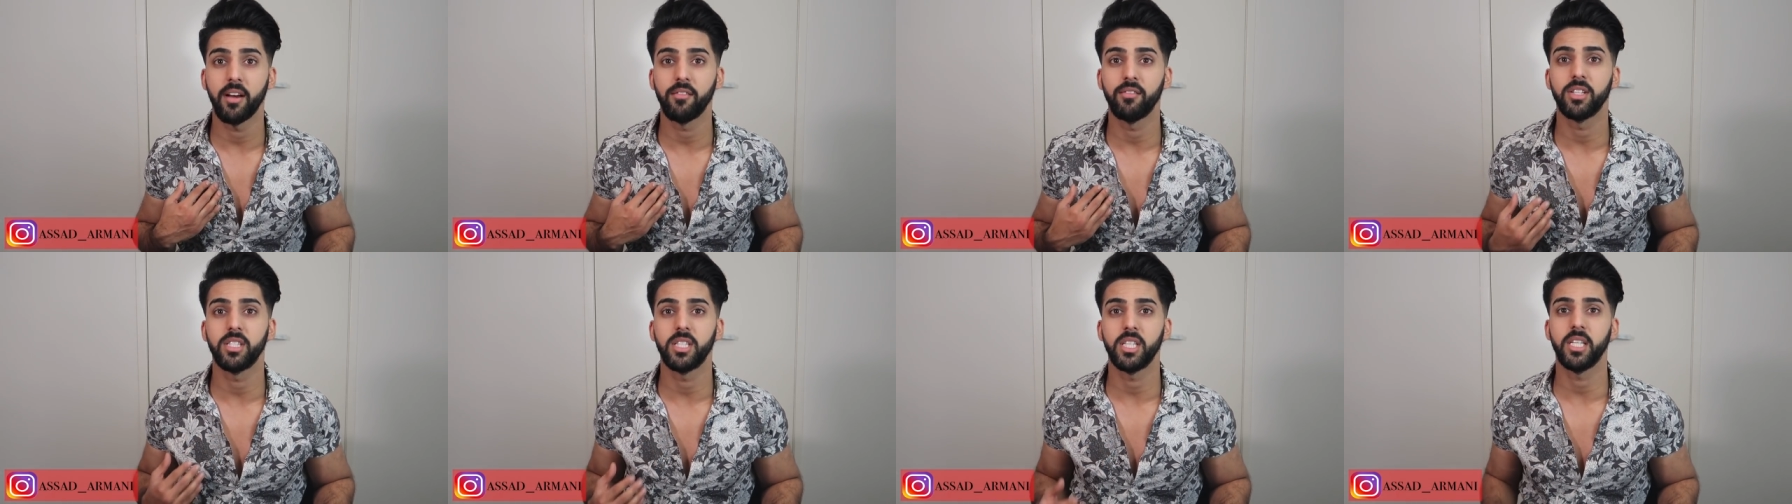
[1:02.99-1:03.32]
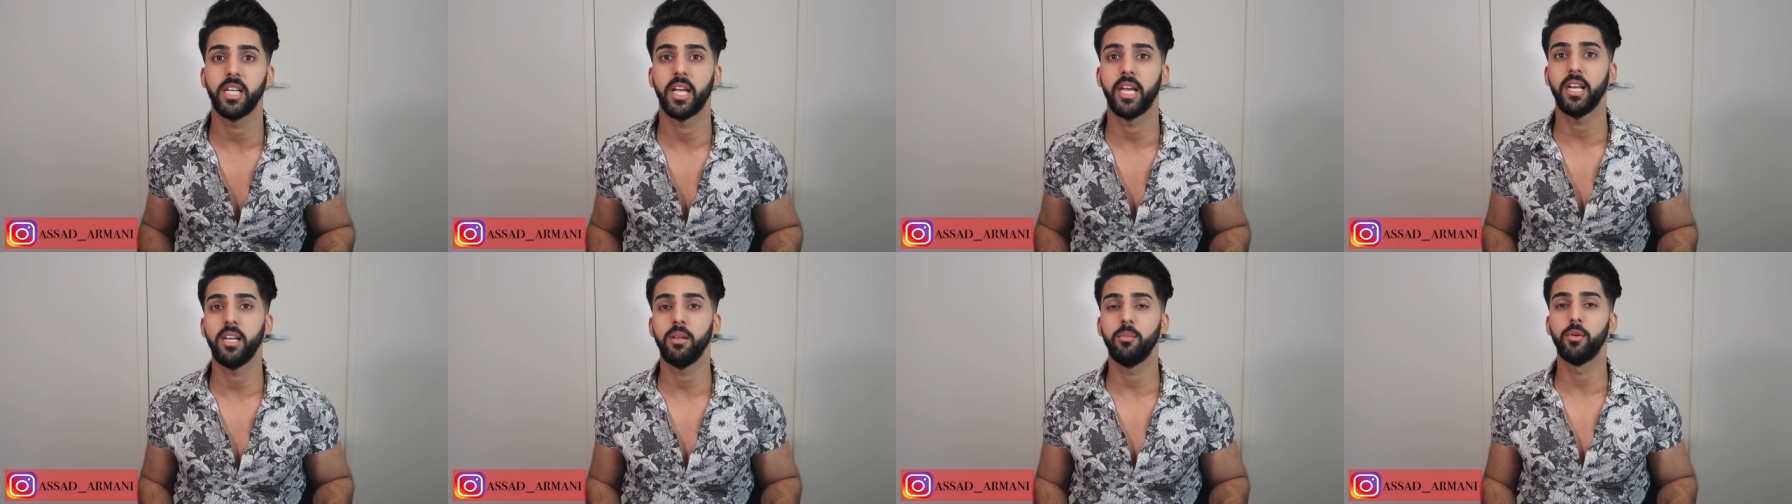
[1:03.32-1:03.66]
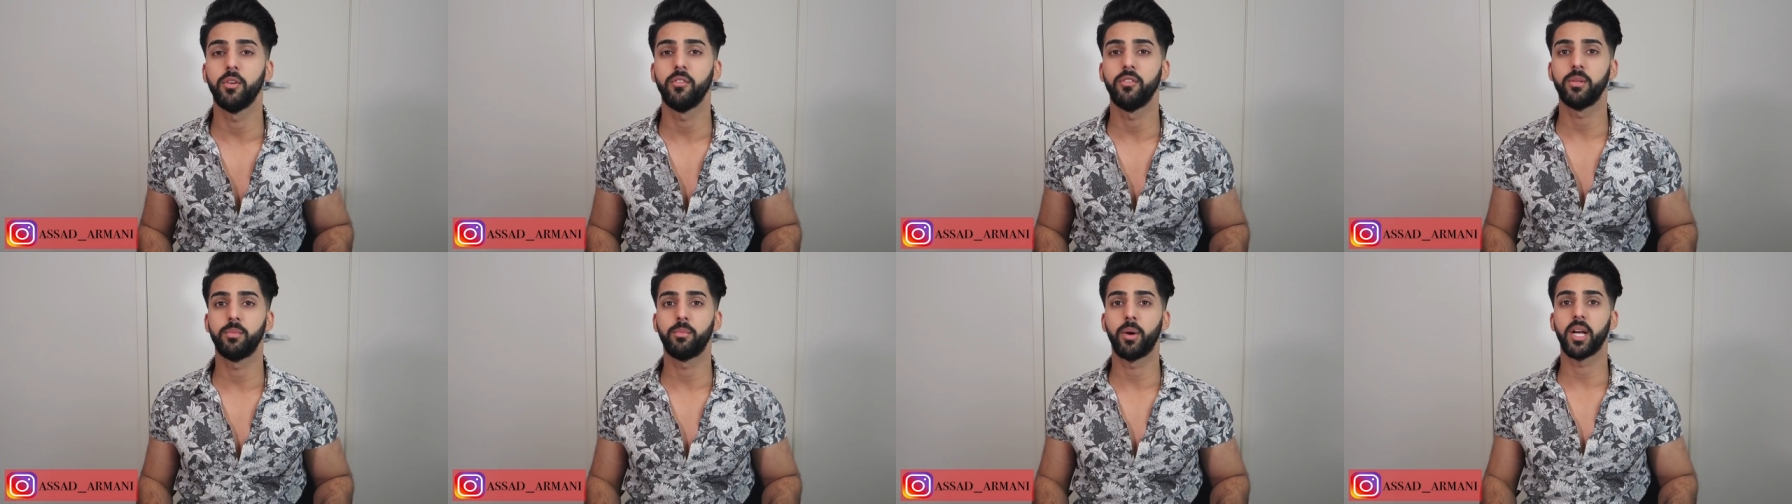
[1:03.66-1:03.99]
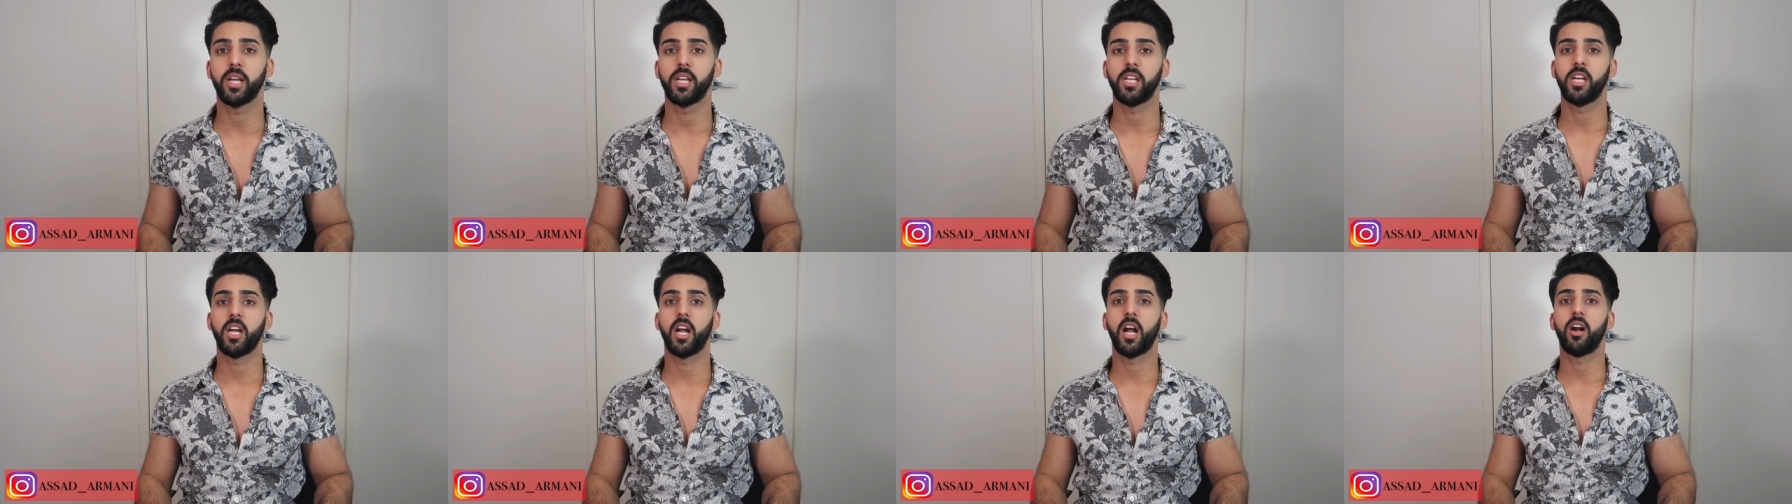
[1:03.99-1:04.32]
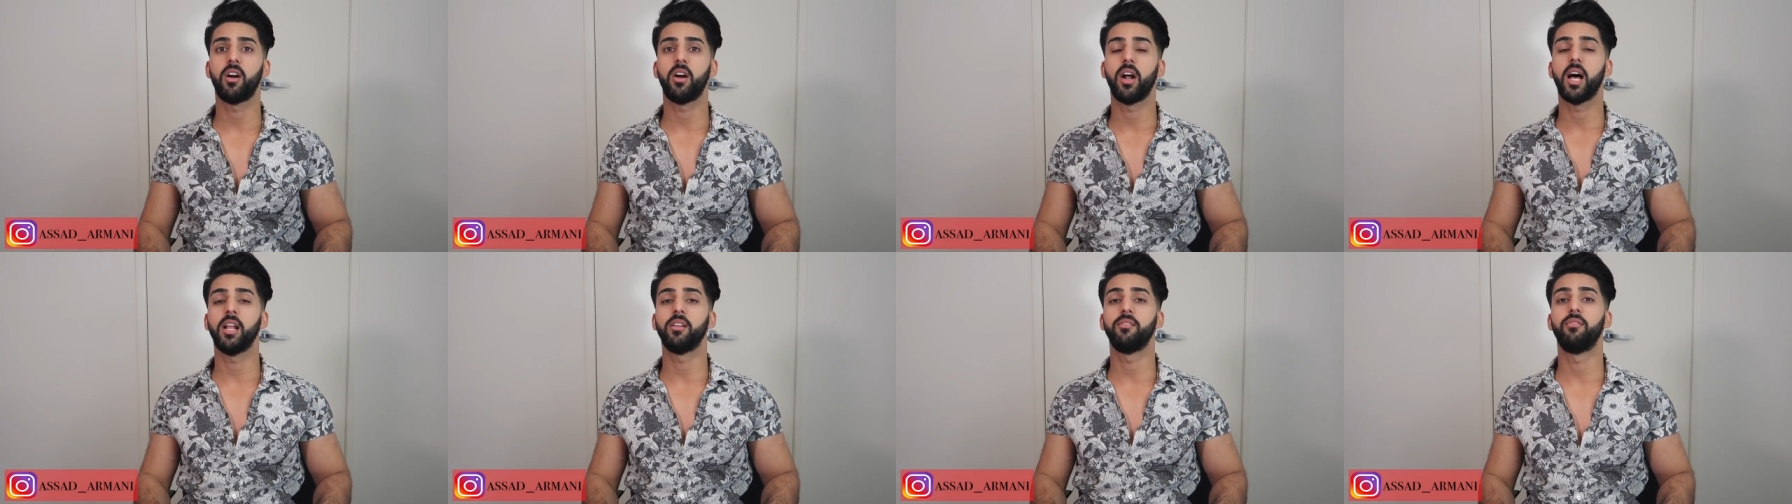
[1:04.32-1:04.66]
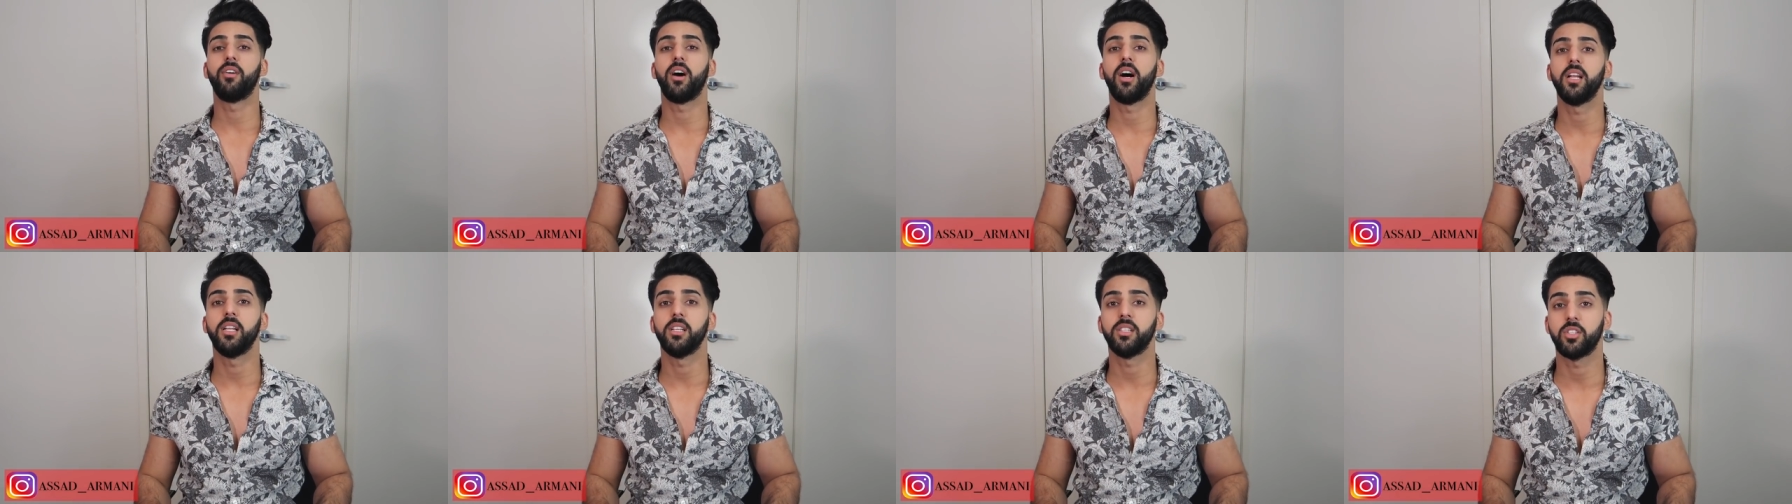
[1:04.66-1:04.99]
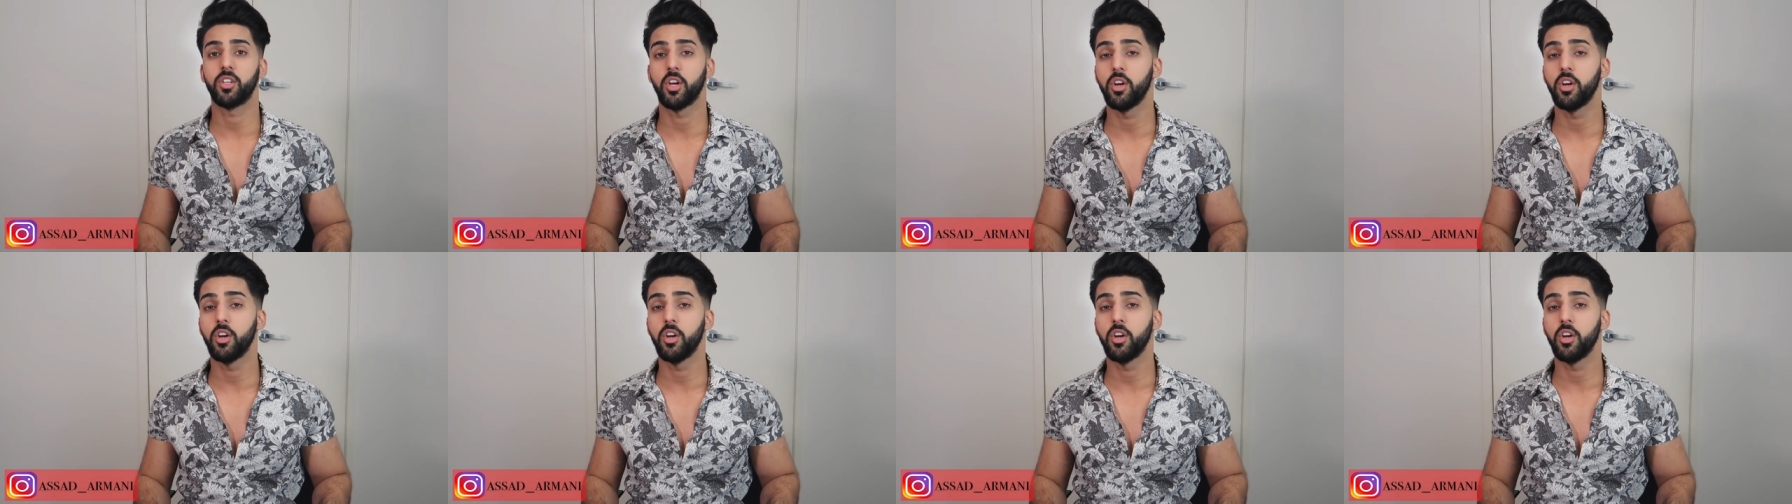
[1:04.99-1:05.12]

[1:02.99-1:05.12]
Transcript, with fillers: haven't seen any movies by Kiara Advani,